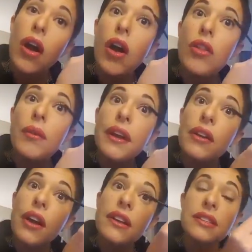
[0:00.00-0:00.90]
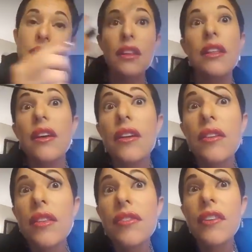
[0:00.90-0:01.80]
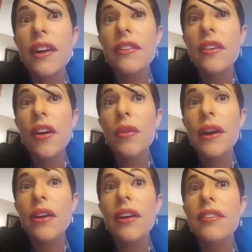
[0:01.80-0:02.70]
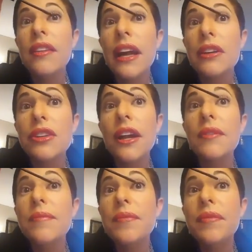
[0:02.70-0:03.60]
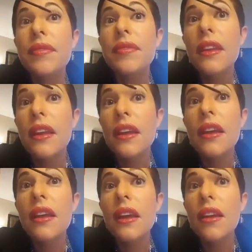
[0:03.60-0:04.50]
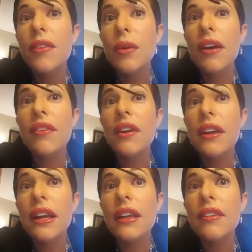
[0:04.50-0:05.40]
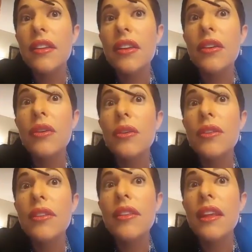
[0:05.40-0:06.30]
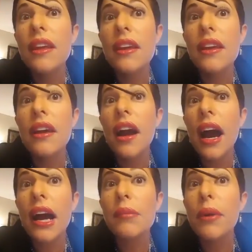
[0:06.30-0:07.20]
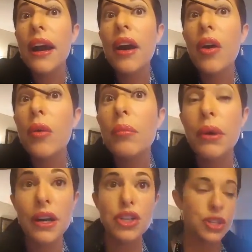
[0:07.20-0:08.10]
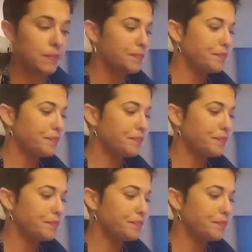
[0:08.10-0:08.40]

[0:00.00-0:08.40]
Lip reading: all the way across the front, all the way across the lash line. If you ever needed to use the eyebrow brush,